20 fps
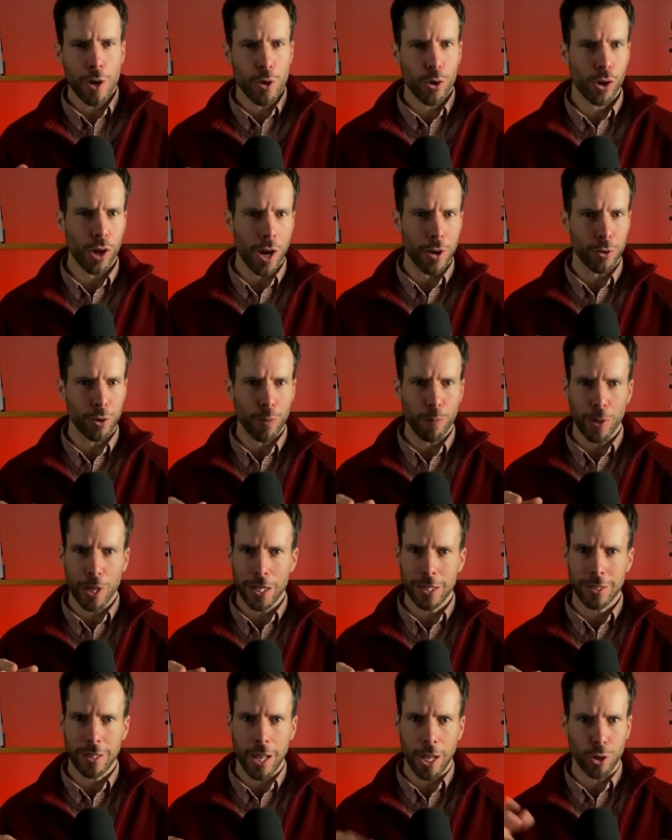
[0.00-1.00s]
can
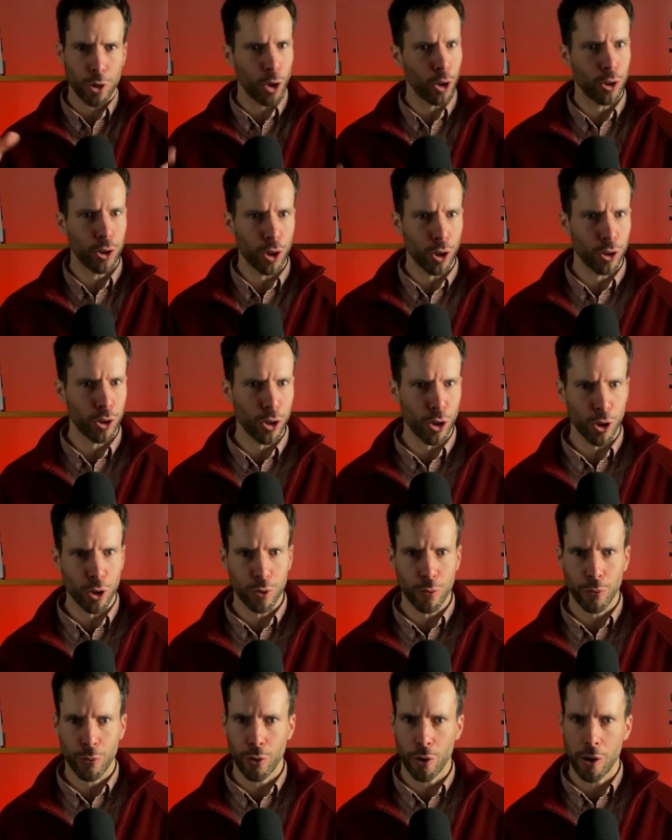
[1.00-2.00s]
replace the
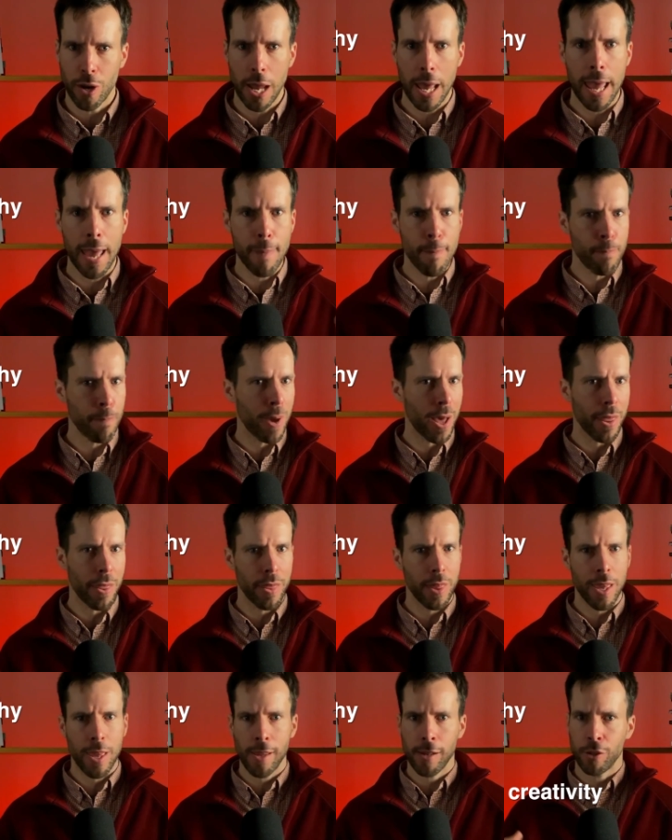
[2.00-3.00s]
for
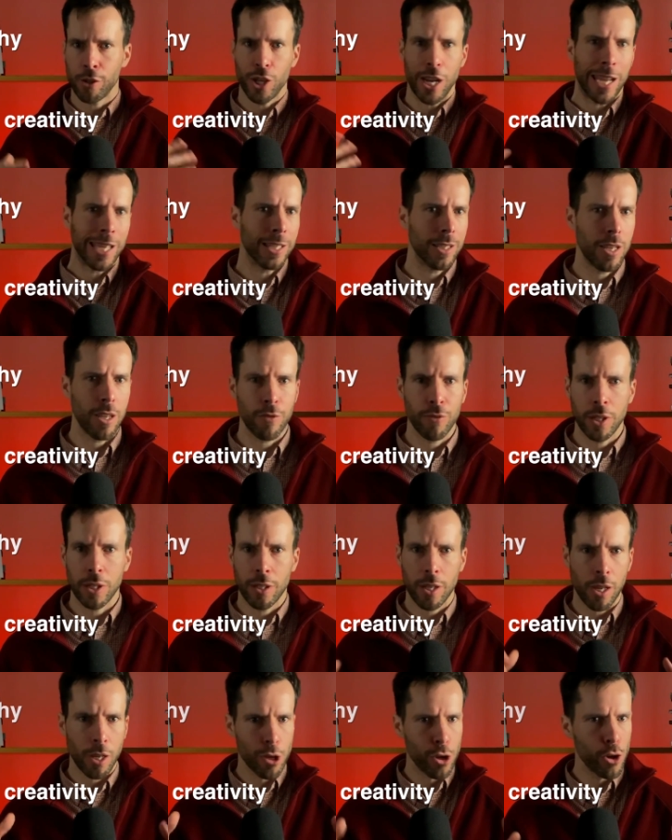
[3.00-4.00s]
empathy,
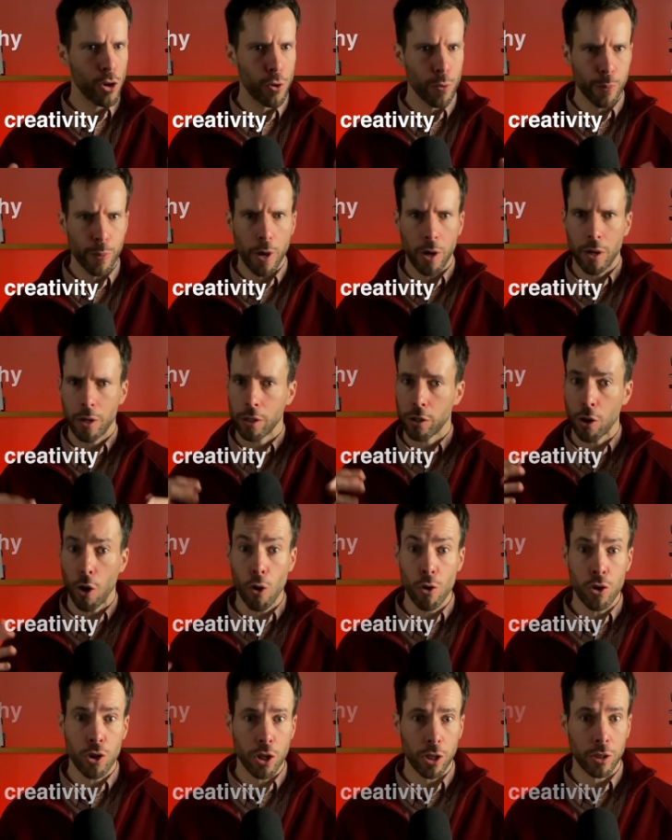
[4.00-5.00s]
creativity, humor,
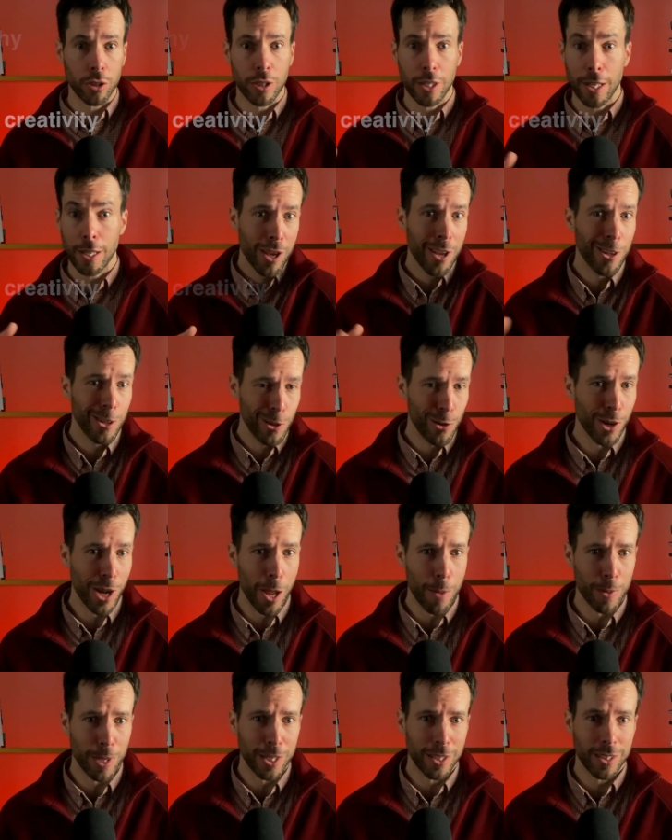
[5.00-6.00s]
consciousness, you
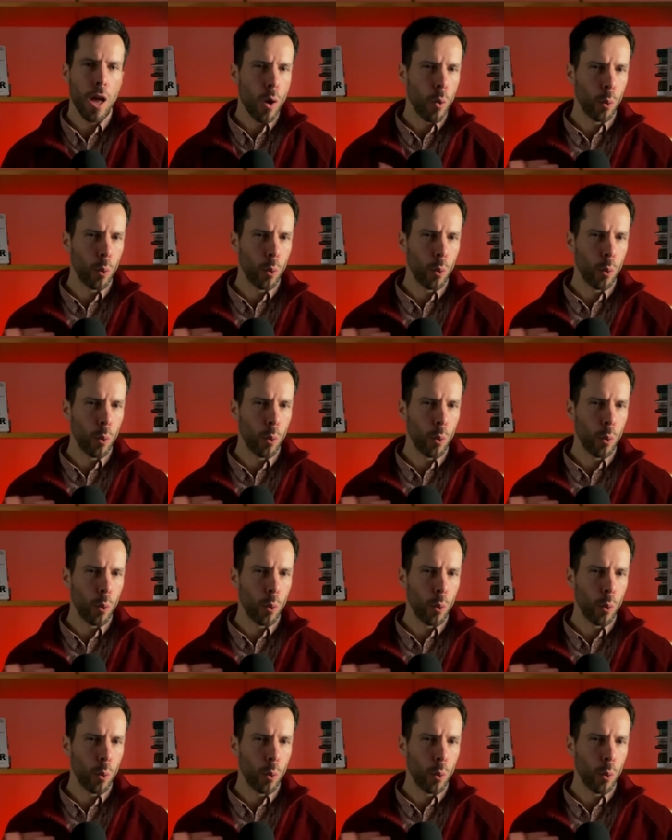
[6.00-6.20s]
name it.